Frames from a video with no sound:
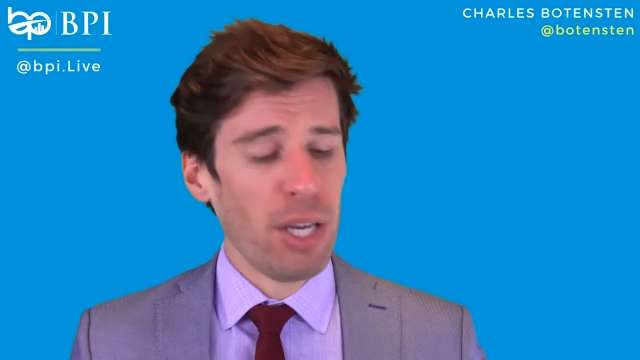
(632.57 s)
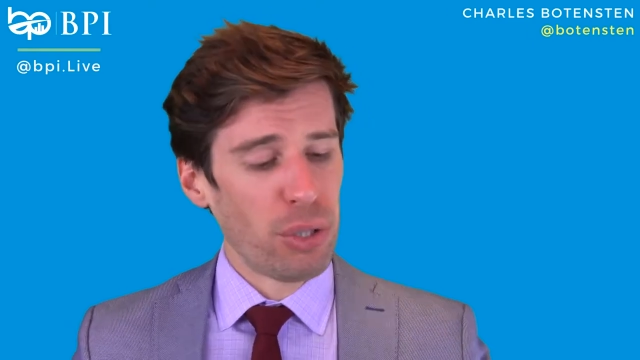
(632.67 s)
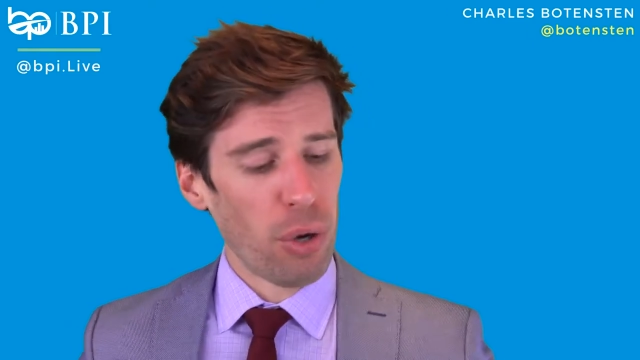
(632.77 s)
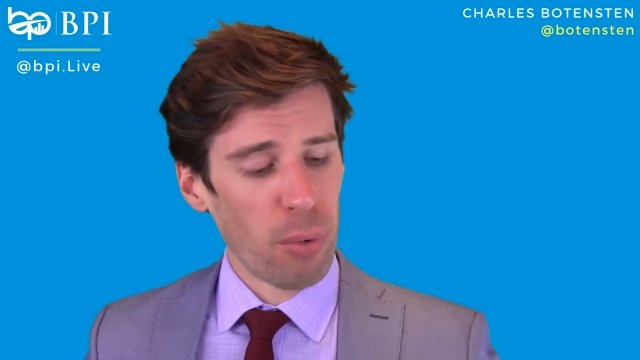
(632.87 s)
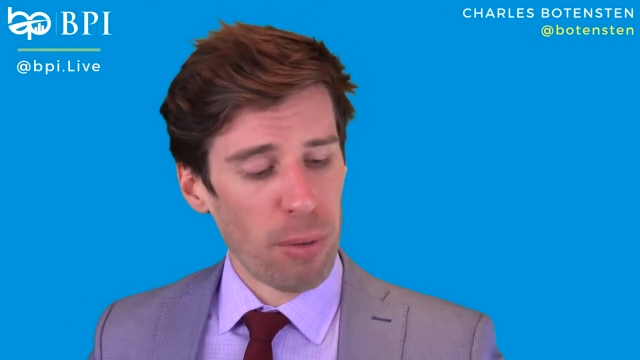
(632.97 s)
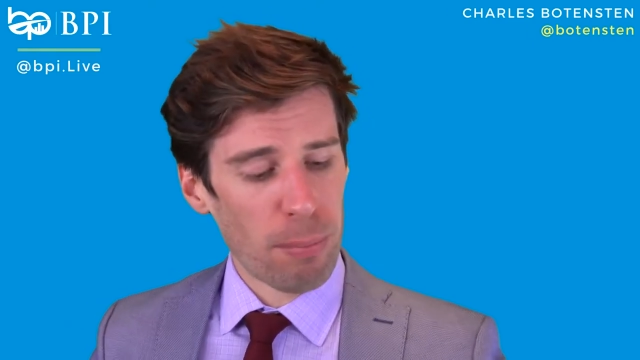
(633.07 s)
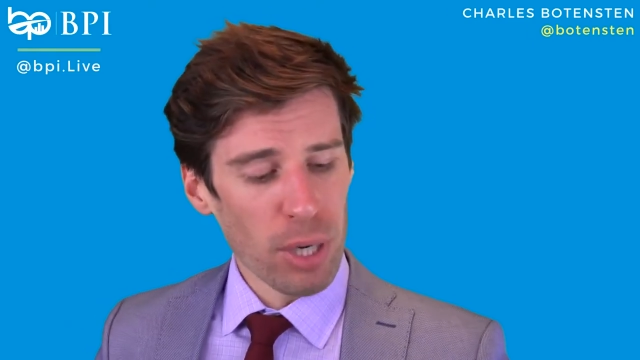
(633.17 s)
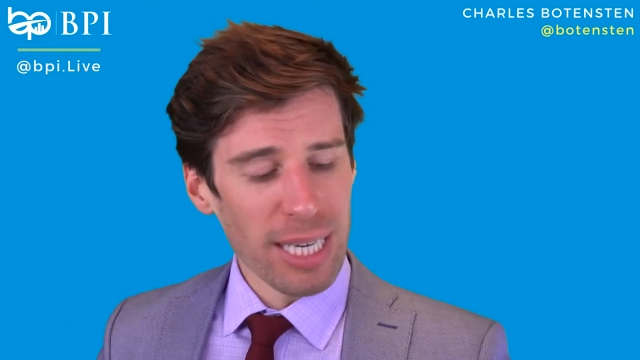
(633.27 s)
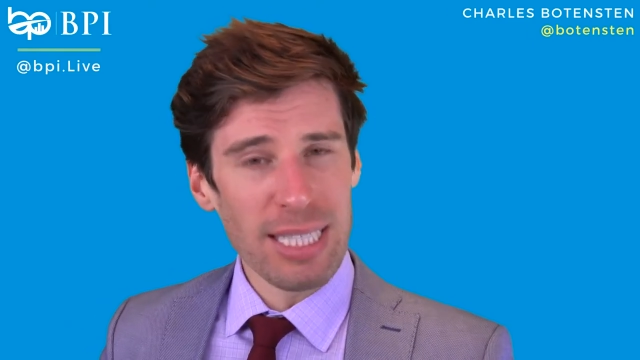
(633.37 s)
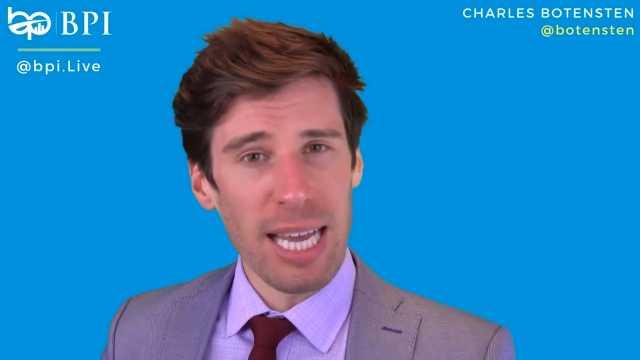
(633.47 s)
So
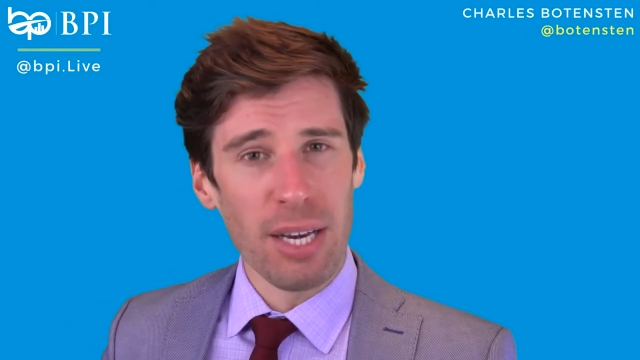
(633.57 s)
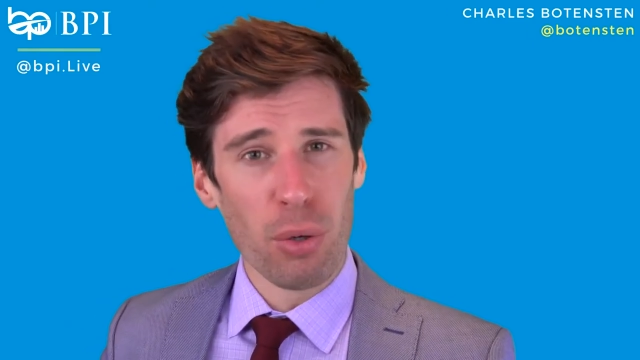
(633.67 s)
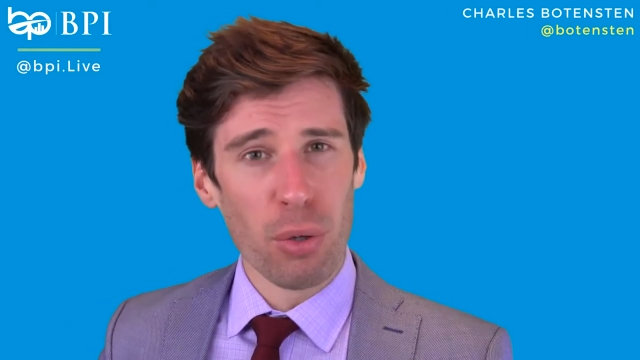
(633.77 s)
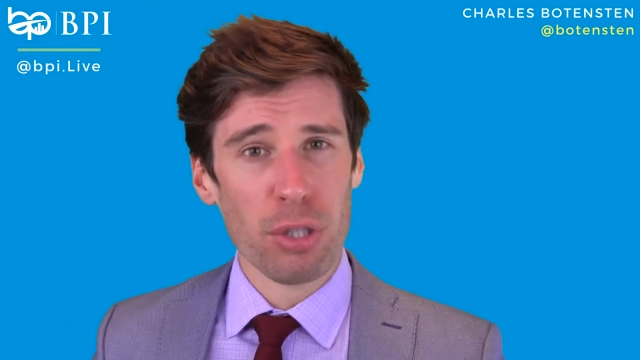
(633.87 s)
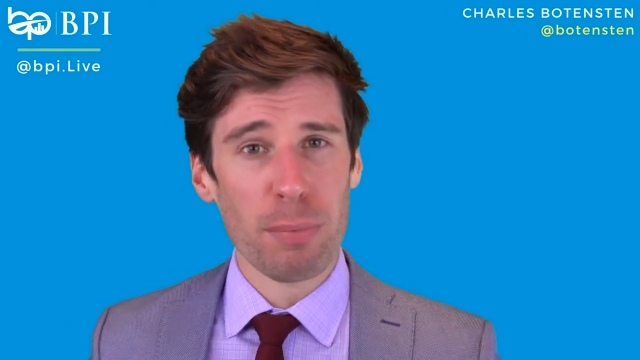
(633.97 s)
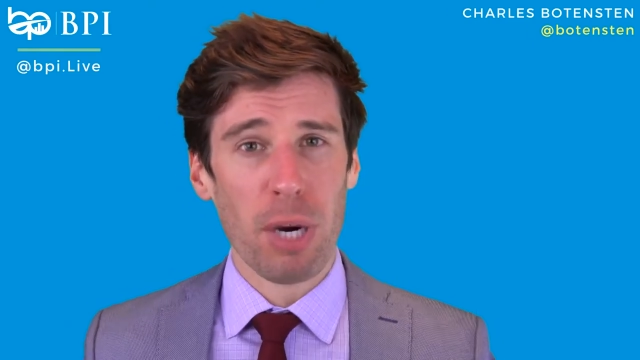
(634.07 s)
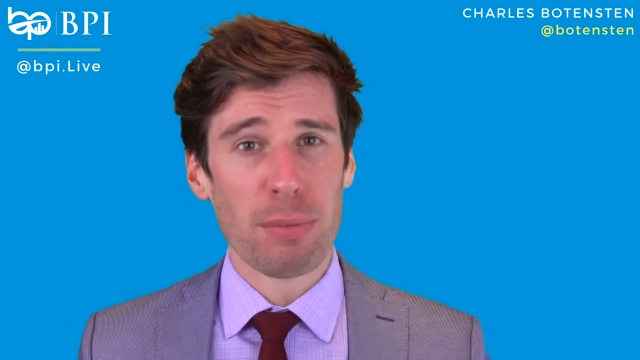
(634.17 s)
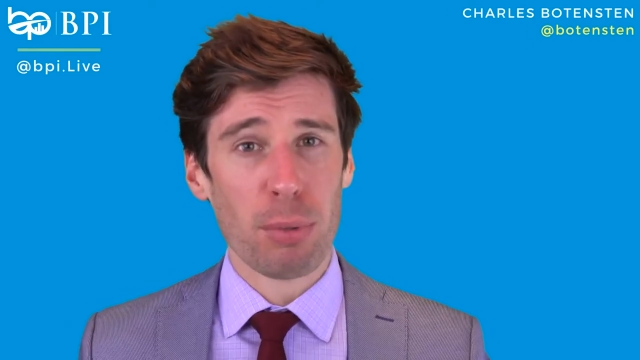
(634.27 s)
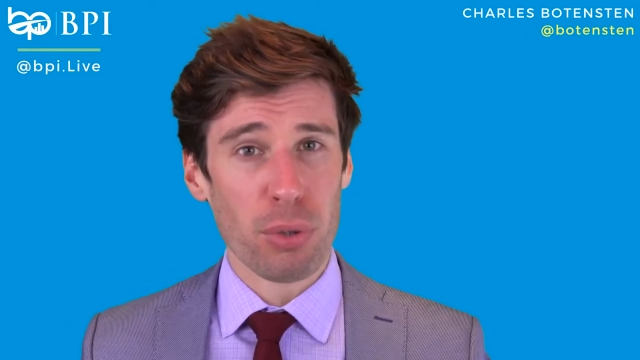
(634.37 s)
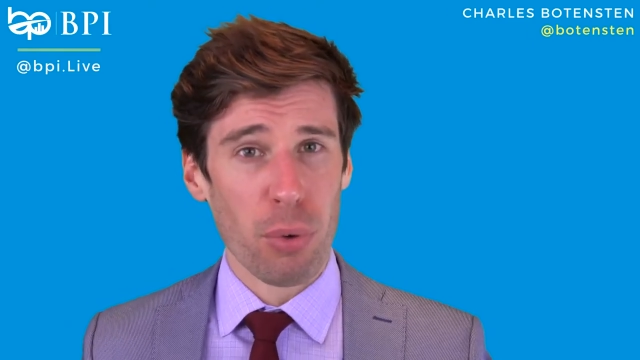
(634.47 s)
market data includes price
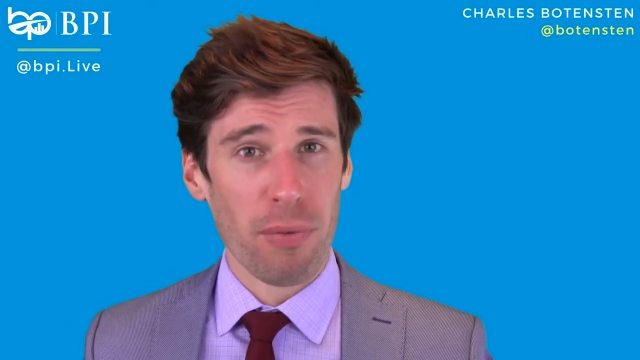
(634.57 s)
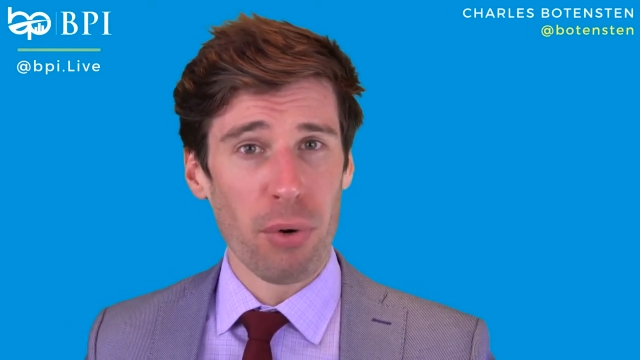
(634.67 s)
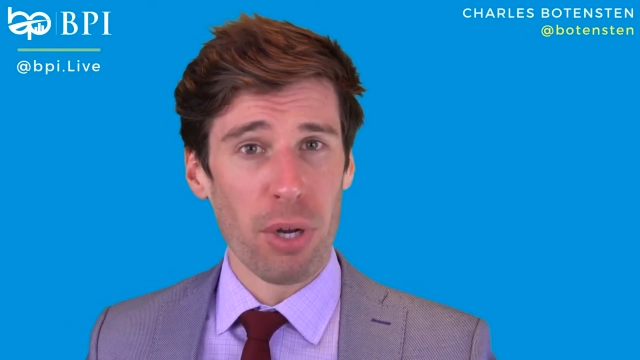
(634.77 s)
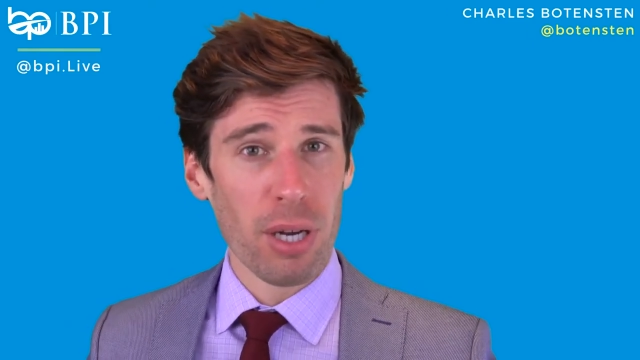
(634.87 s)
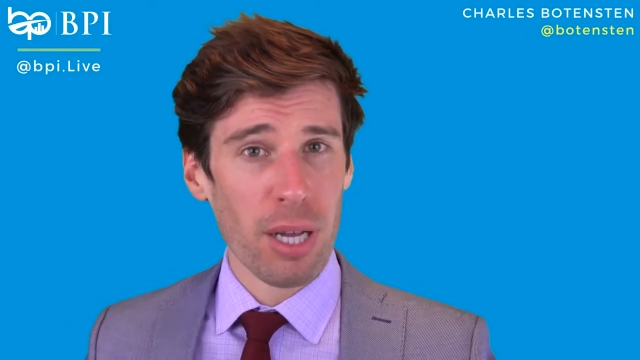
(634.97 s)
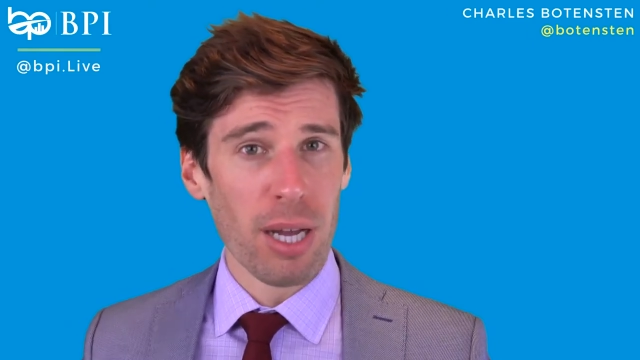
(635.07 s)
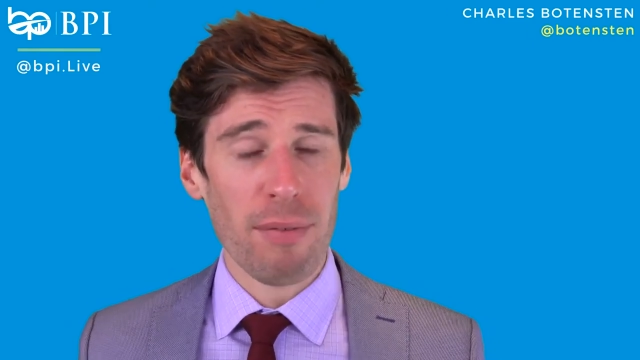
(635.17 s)
per square foot,